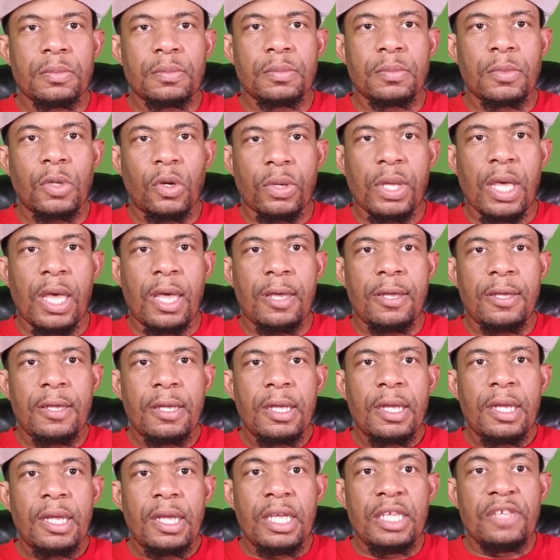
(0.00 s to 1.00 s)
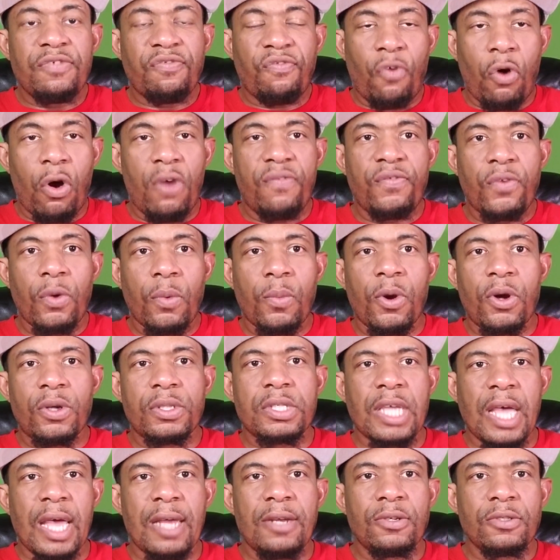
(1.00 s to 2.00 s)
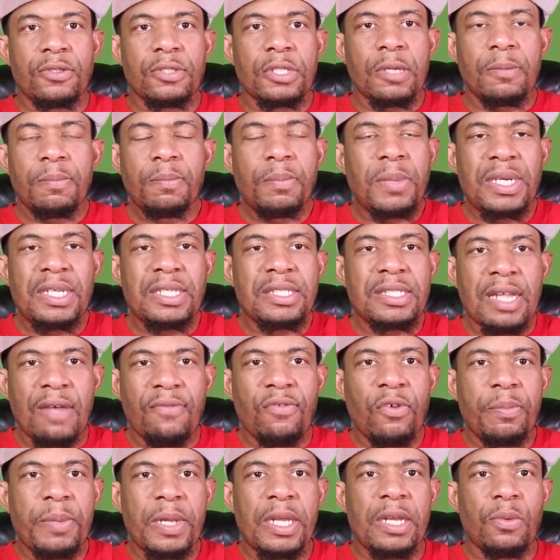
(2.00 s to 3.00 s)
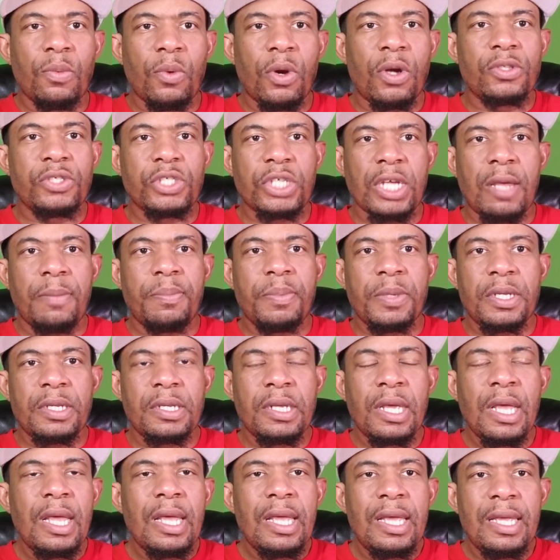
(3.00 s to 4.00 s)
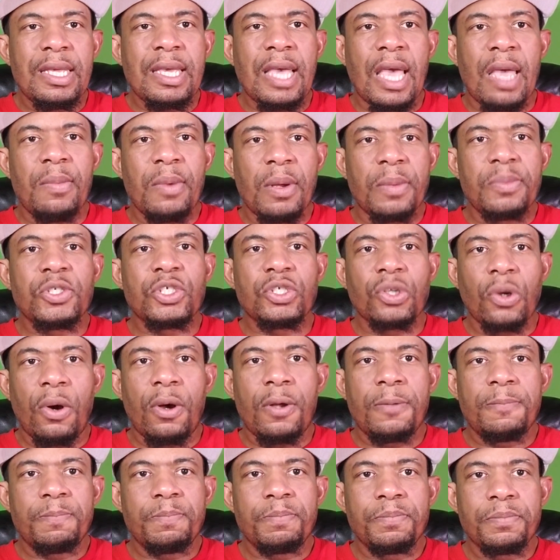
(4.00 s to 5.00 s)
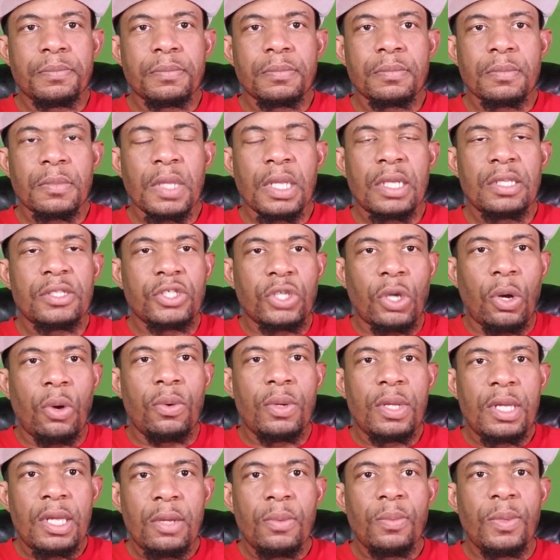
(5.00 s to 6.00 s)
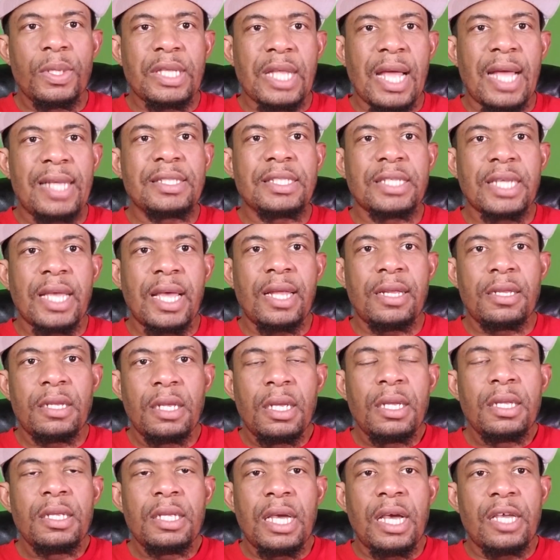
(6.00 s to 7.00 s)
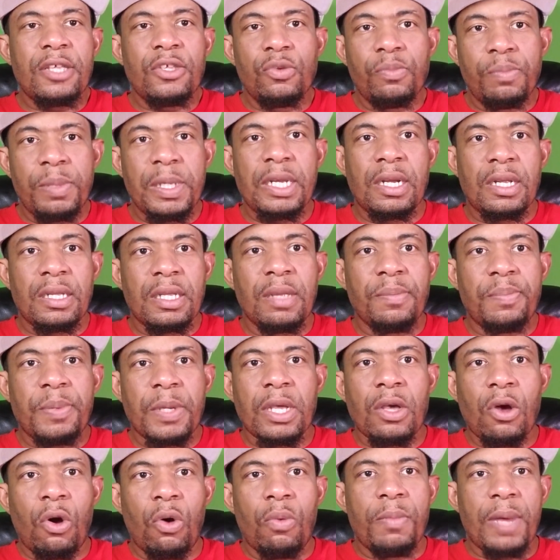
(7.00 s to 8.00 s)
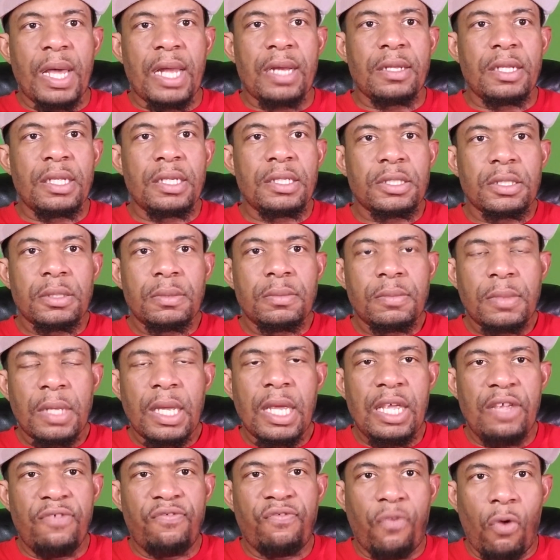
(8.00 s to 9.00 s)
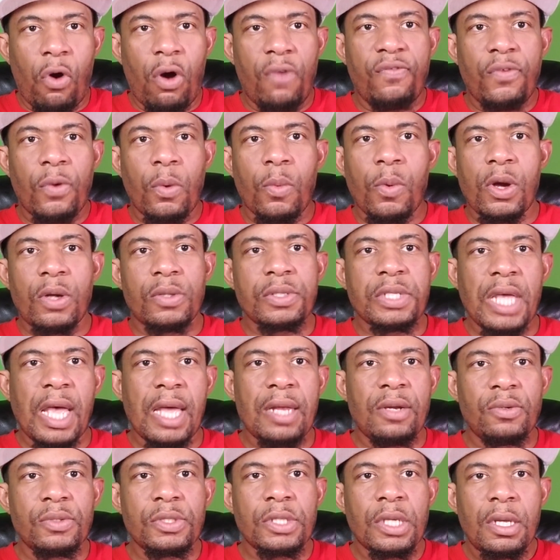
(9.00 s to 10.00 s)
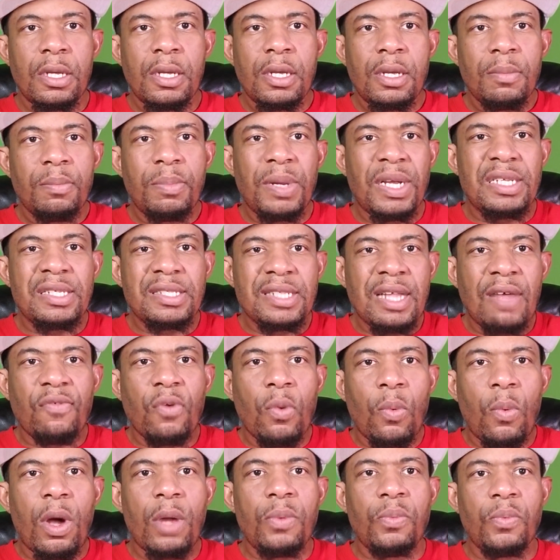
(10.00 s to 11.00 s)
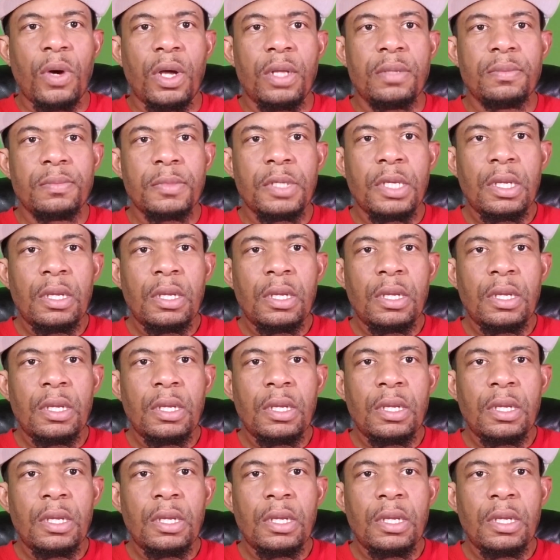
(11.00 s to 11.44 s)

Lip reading: Okay? He's fought for world titles, but he's never been a world champion. He came up short. So with that said, yeah, you beat an Olympic gold medalist. He fought for world titles, but he's never won one.